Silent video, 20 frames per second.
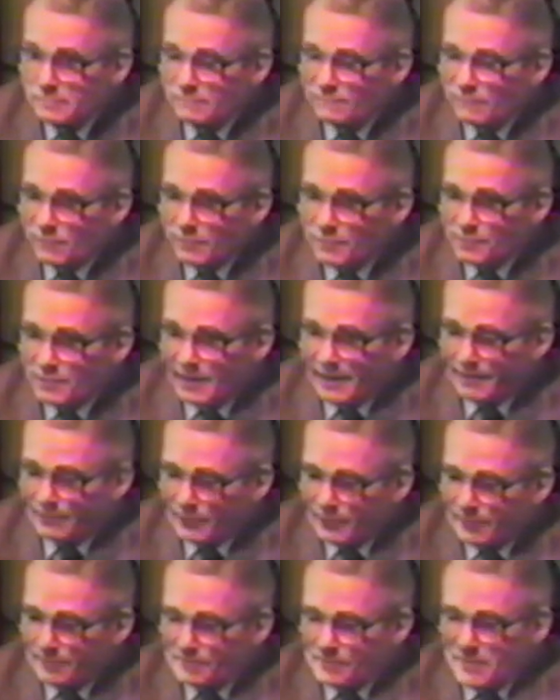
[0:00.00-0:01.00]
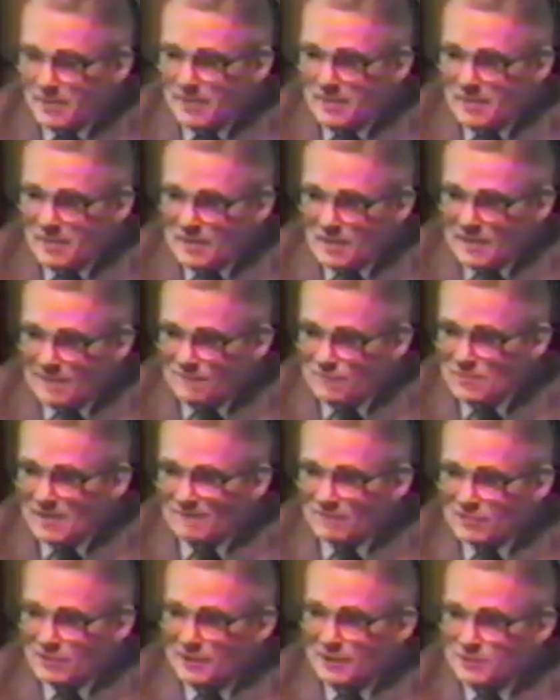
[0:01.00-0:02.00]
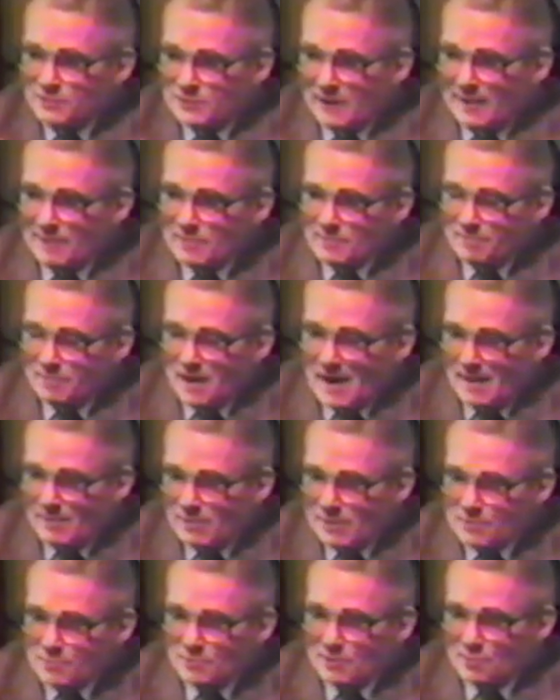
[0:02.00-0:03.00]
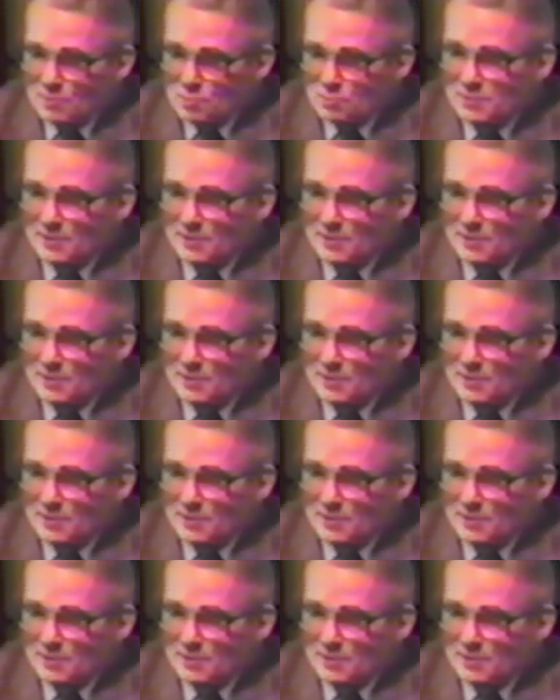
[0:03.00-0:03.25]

For example, if you have a King James Bible that says,